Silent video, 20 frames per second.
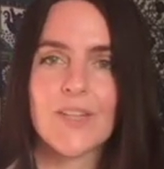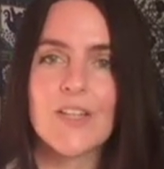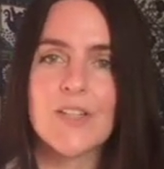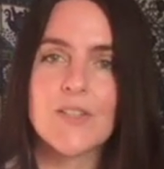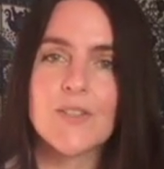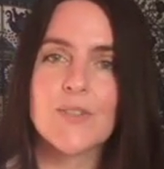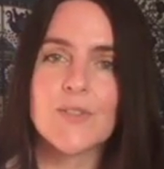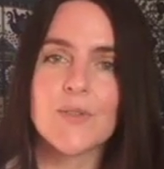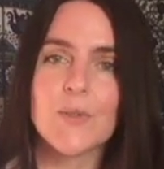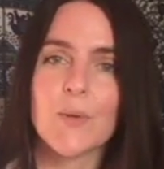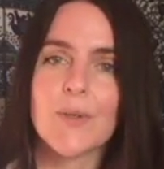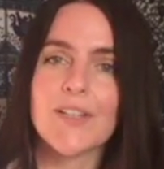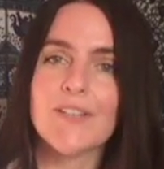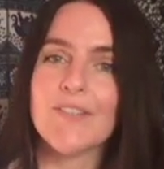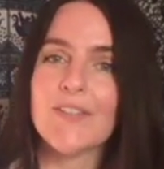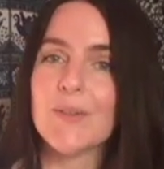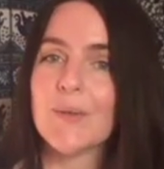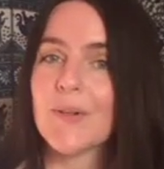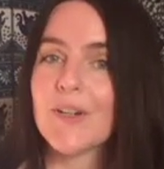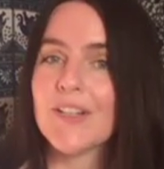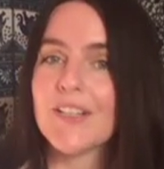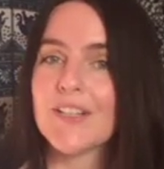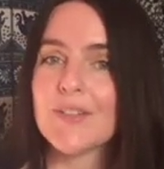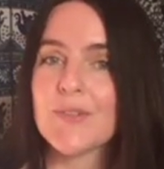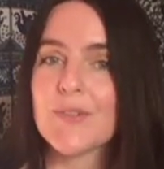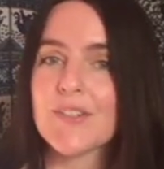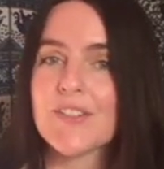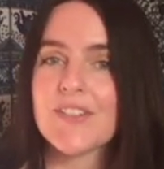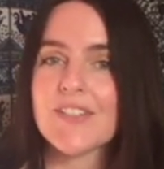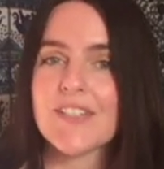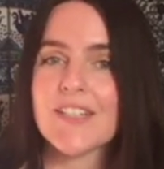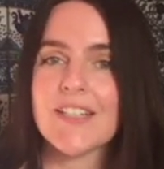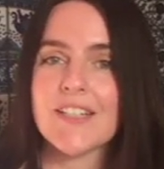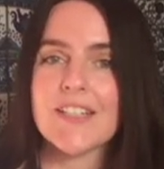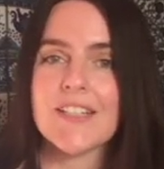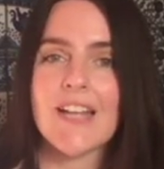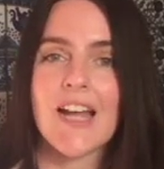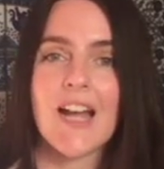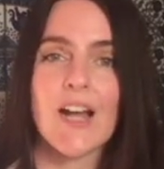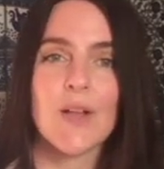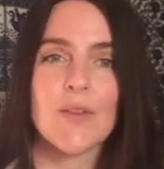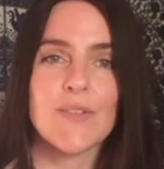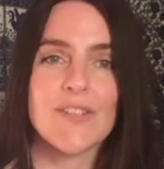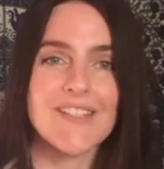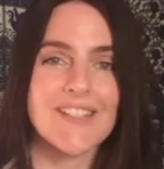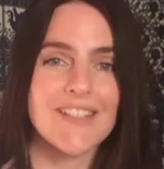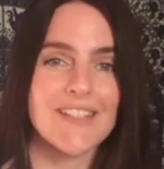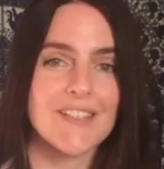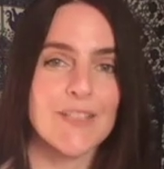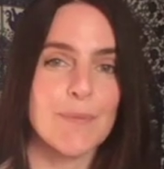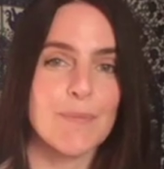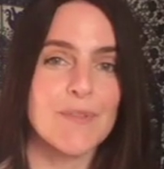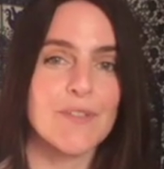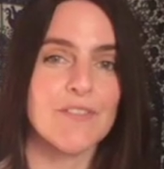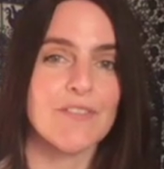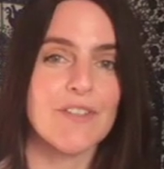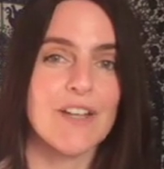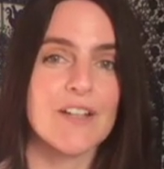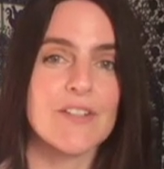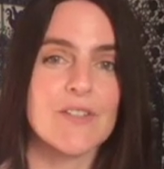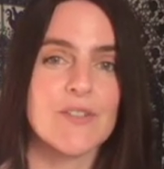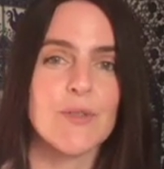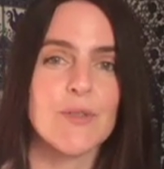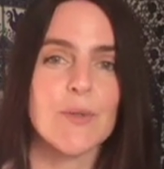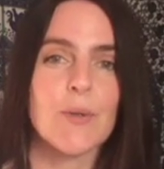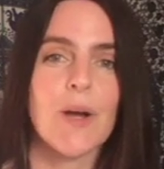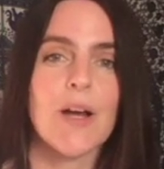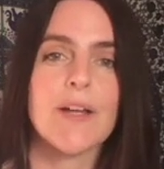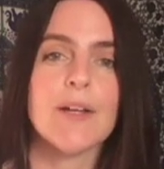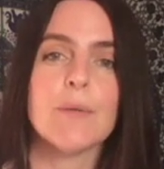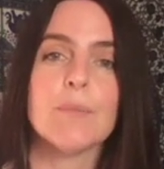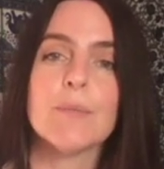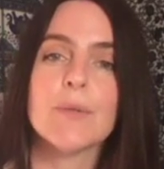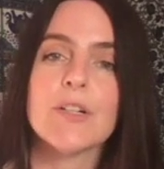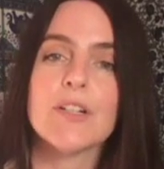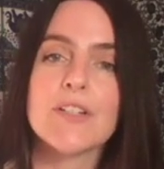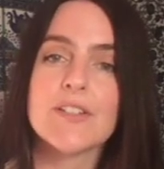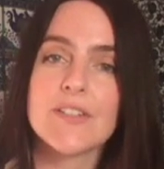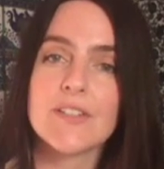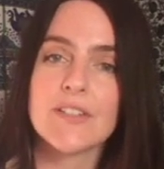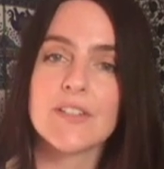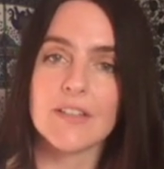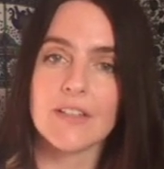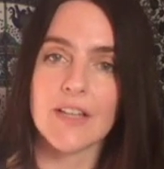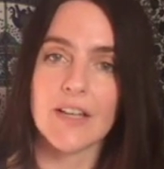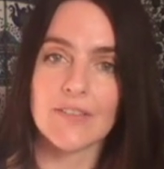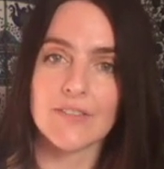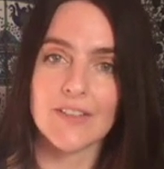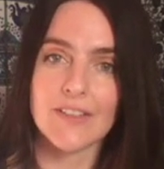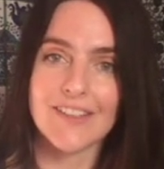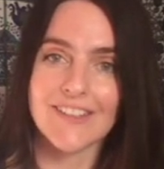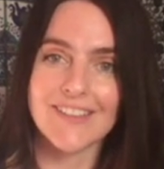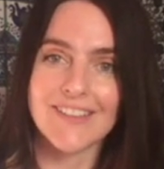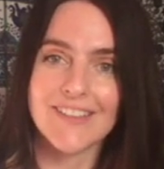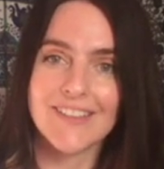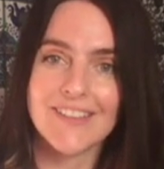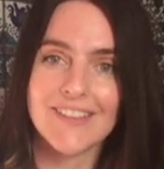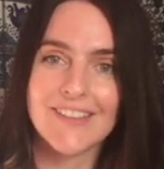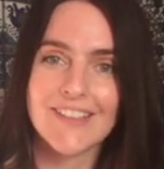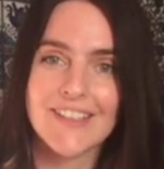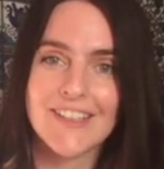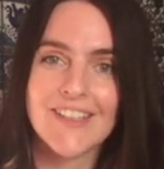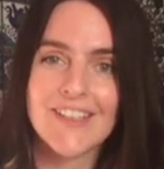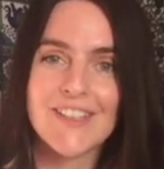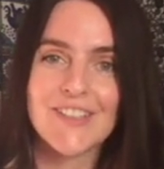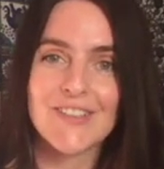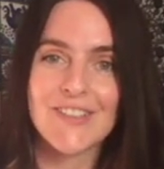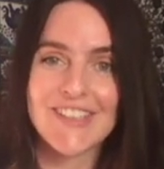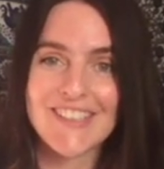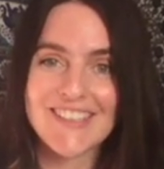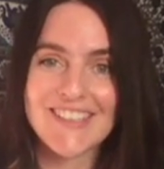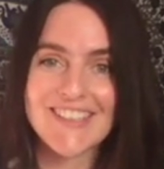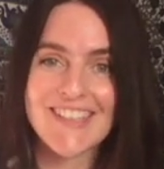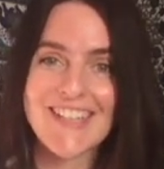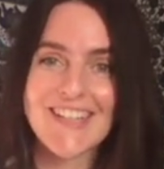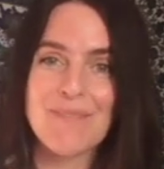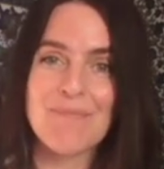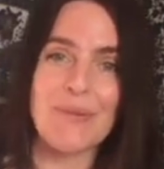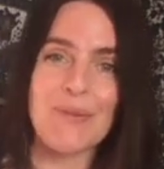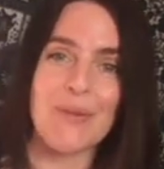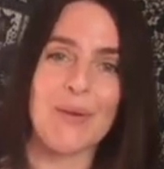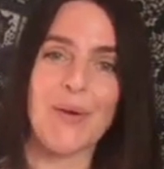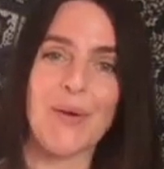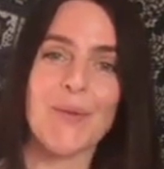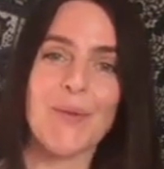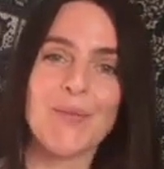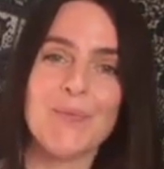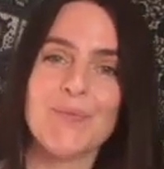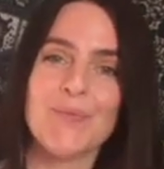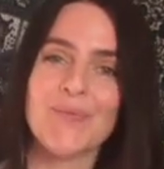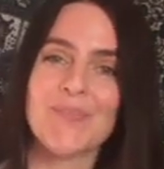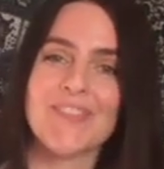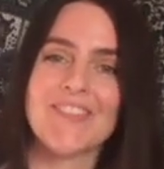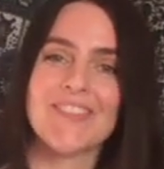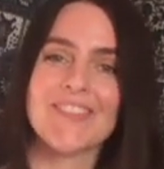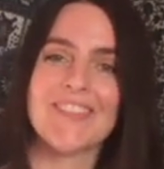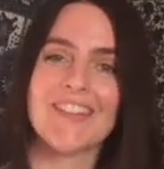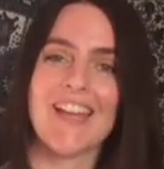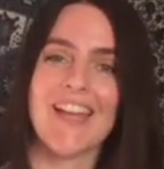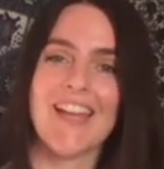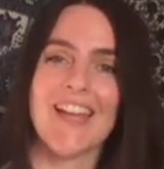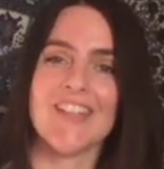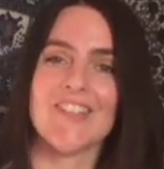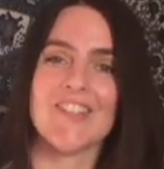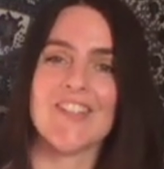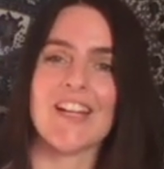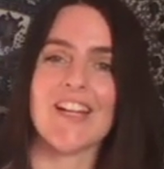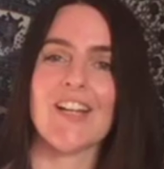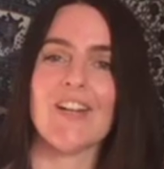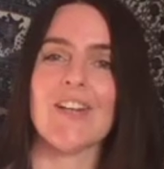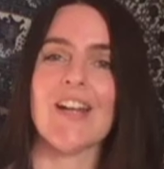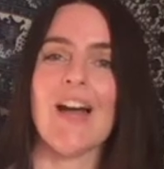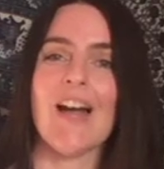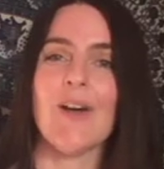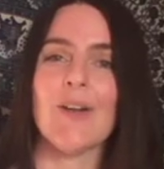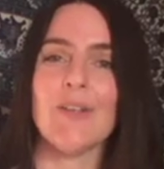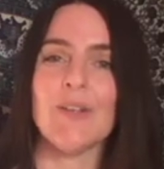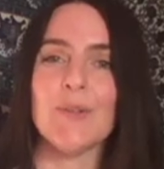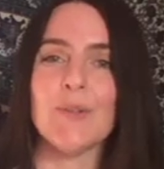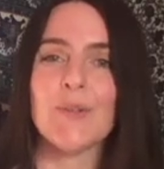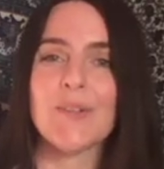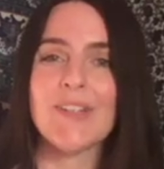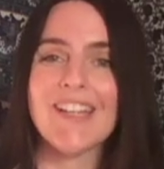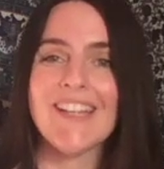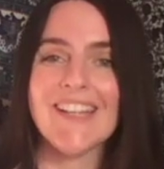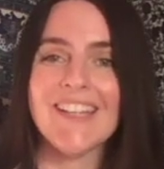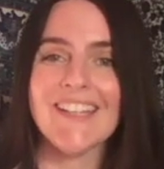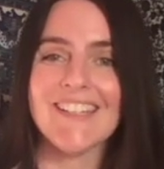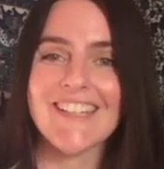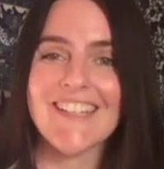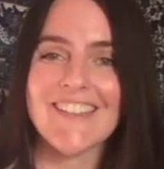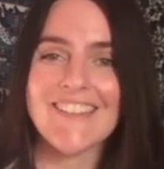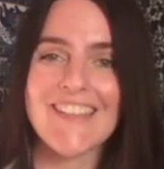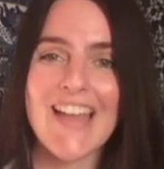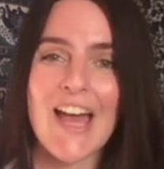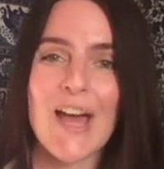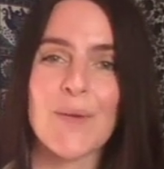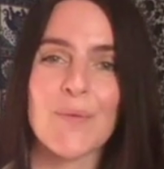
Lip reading: So if you are interested in how this eclipse affects you on a personal level, click below and check out how you can get that